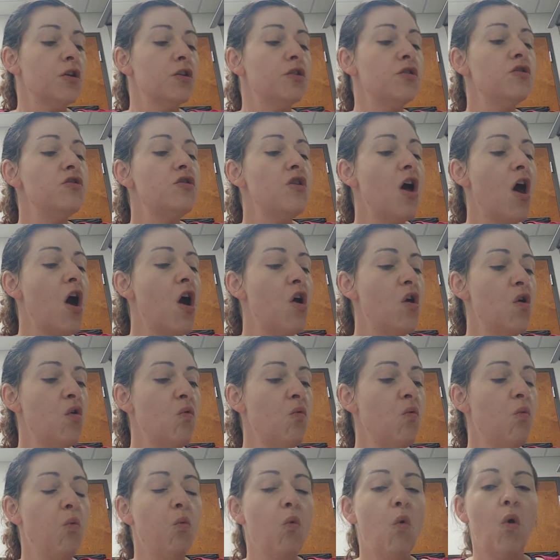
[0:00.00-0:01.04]

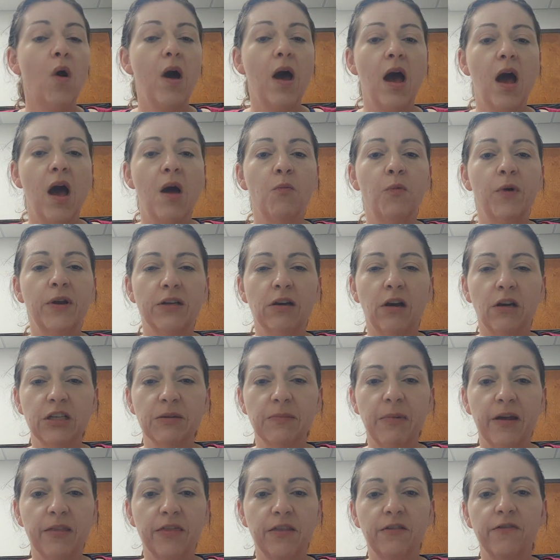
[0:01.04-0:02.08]
No, we
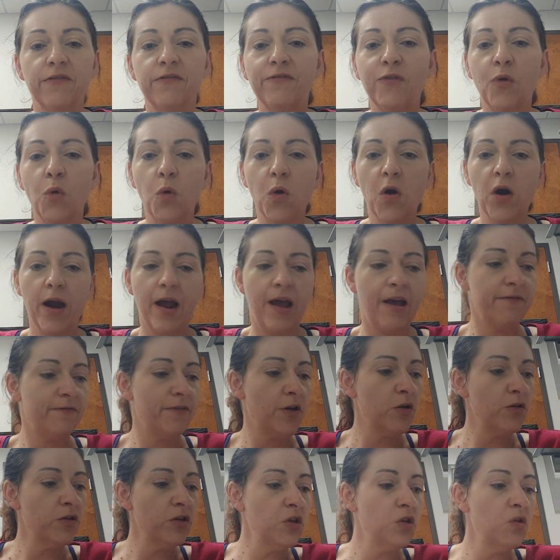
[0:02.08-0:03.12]
talked about the 4
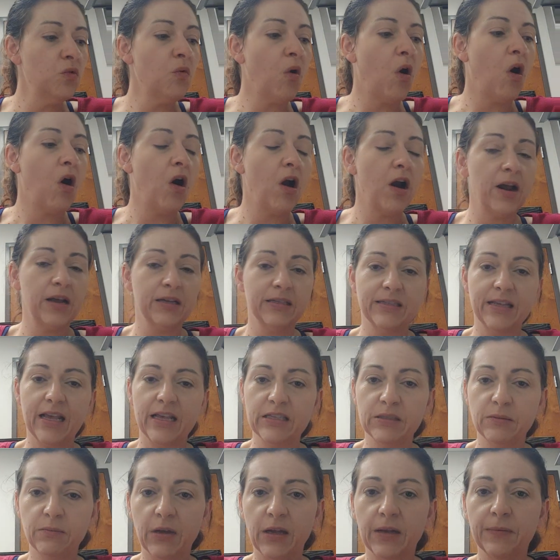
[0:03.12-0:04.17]
FOUR
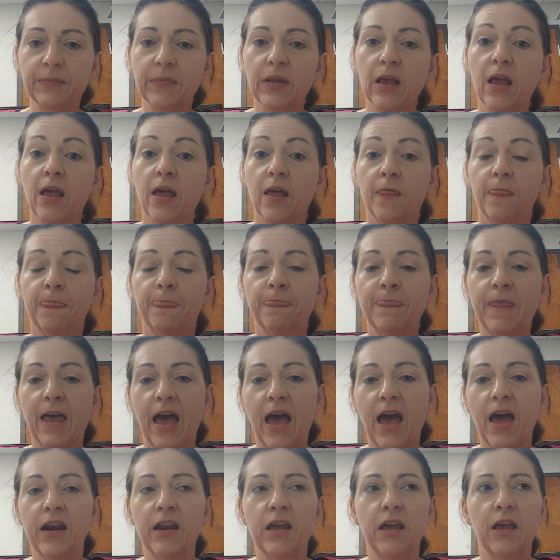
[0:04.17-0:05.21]
assessment.
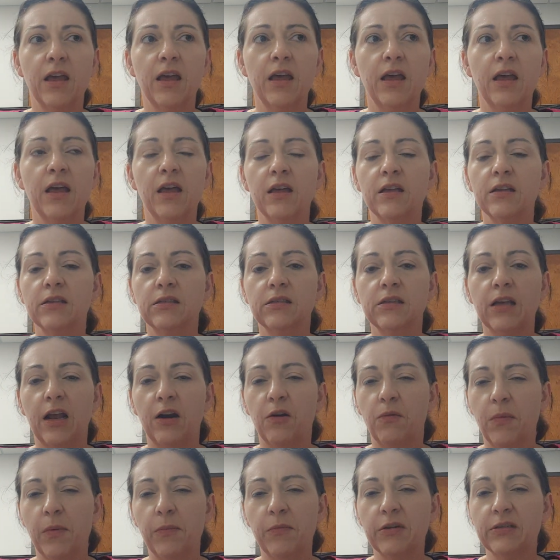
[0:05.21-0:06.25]
That is,
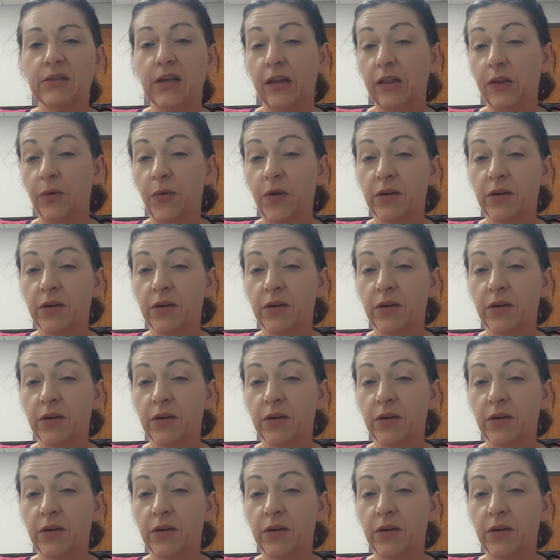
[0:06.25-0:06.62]
I don't remember exactly